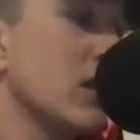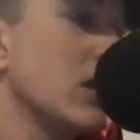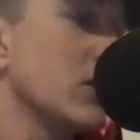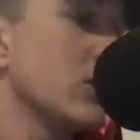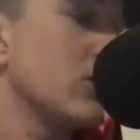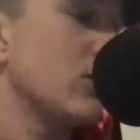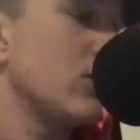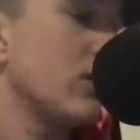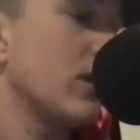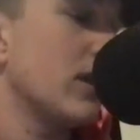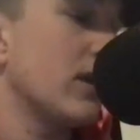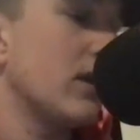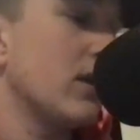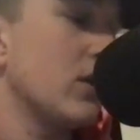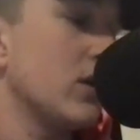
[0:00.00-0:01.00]
So you can
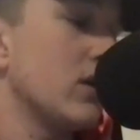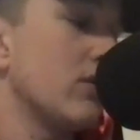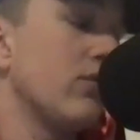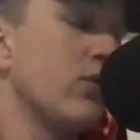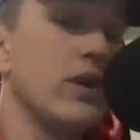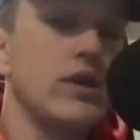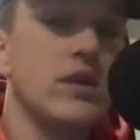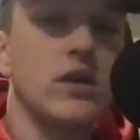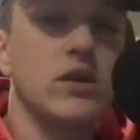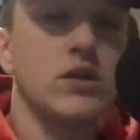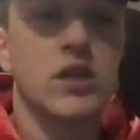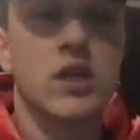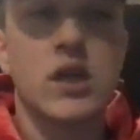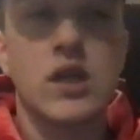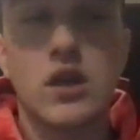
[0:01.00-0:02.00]
avoid those.
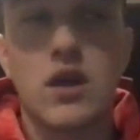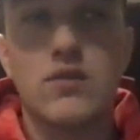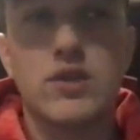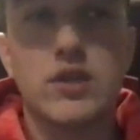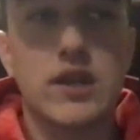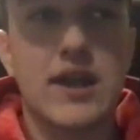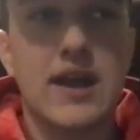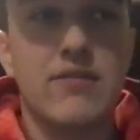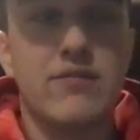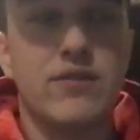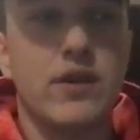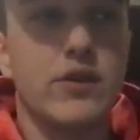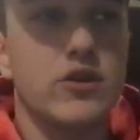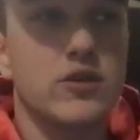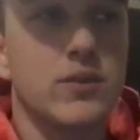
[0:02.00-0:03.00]
You're obviously going to have
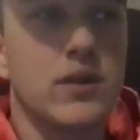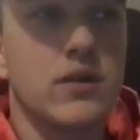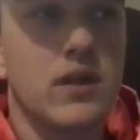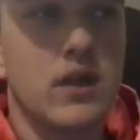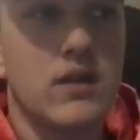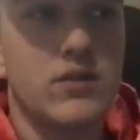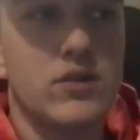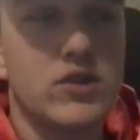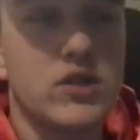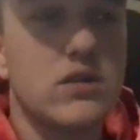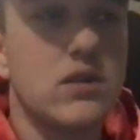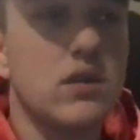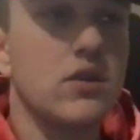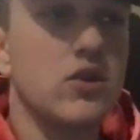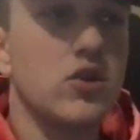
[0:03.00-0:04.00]
failures, but if there's
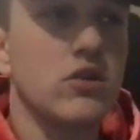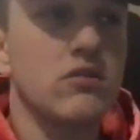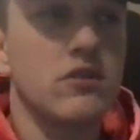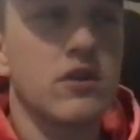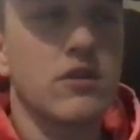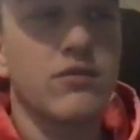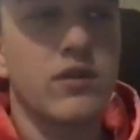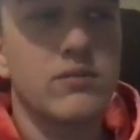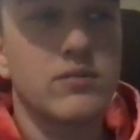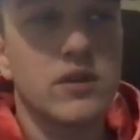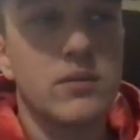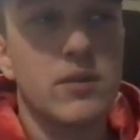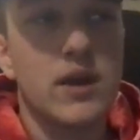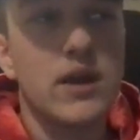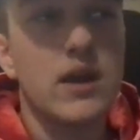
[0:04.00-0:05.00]
anything that you can learn from
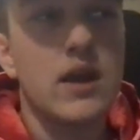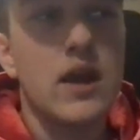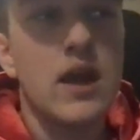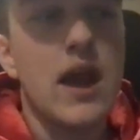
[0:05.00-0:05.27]
somebody,